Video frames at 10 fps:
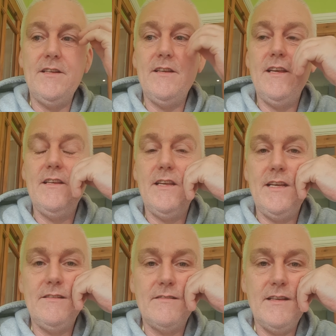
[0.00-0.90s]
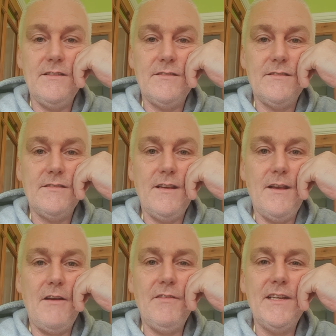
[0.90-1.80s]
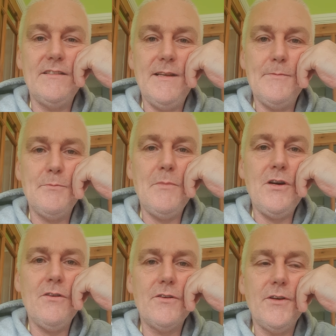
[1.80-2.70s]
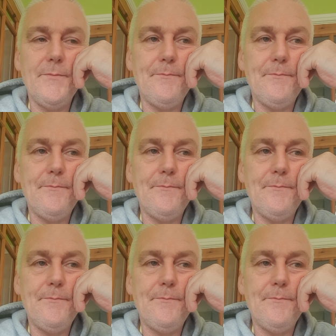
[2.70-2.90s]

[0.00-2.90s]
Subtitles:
is this. I think his name is Mark.